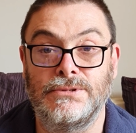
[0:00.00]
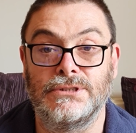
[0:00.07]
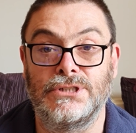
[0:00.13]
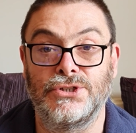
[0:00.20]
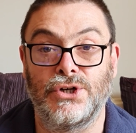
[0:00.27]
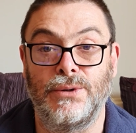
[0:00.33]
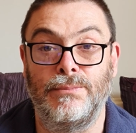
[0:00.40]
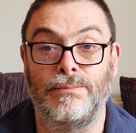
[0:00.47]
to
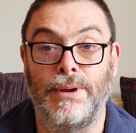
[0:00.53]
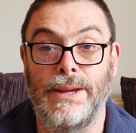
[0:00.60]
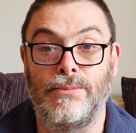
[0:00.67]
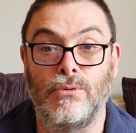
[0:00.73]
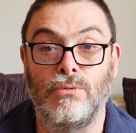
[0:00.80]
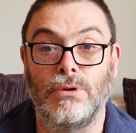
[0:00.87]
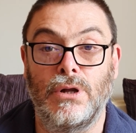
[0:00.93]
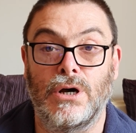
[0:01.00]
time
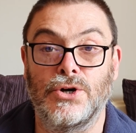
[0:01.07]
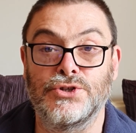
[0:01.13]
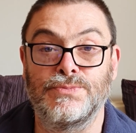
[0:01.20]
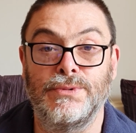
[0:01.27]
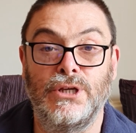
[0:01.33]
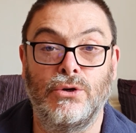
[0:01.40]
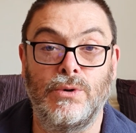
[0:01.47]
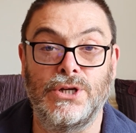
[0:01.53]
people will ask
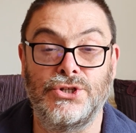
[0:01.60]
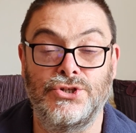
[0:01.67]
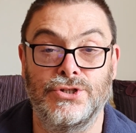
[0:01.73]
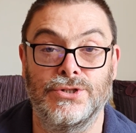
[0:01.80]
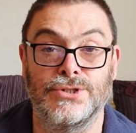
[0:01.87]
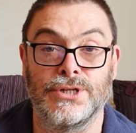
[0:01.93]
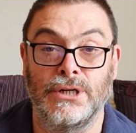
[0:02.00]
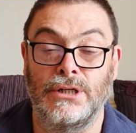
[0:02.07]
me
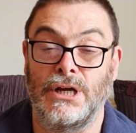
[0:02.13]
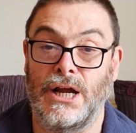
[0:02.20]
questions,